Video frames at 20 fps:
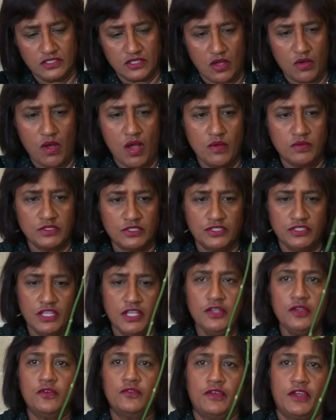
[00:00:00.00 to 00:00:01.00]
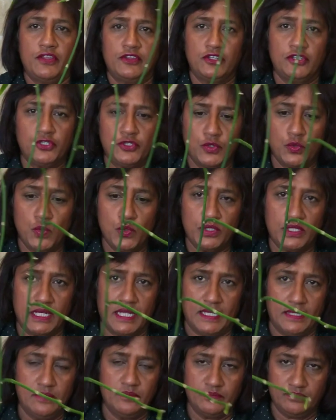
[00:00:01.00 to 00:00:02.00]
So I will see you very
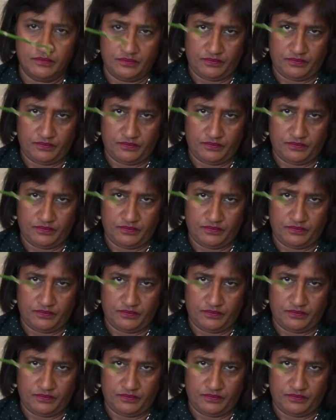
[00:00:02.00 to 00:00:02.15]
shortly.